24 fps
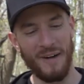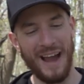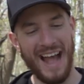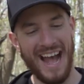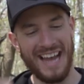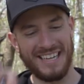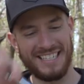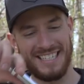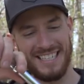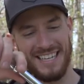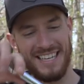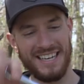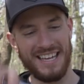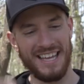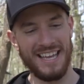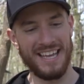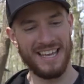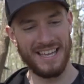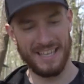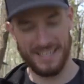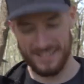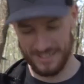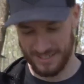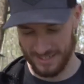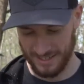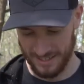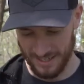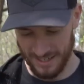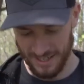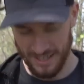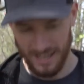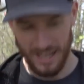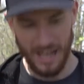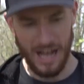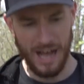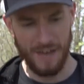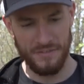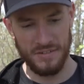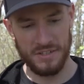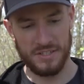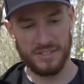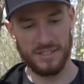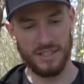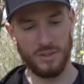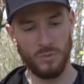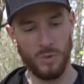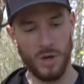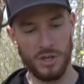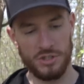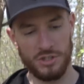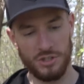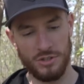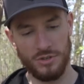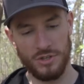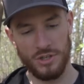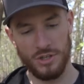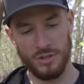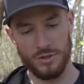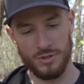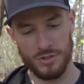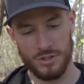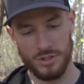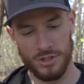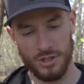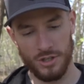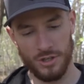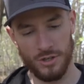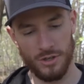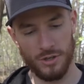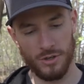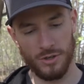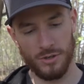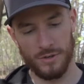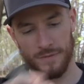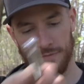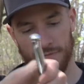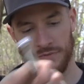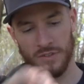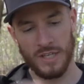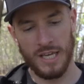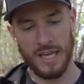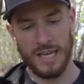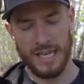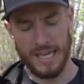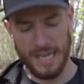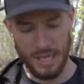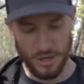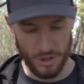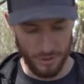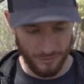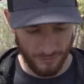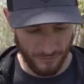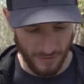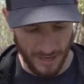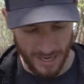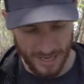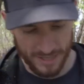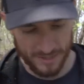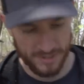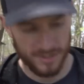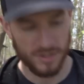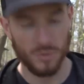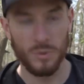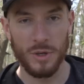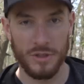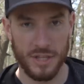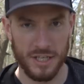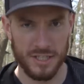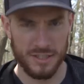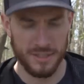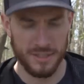ratchet is obviously what you use to interface with a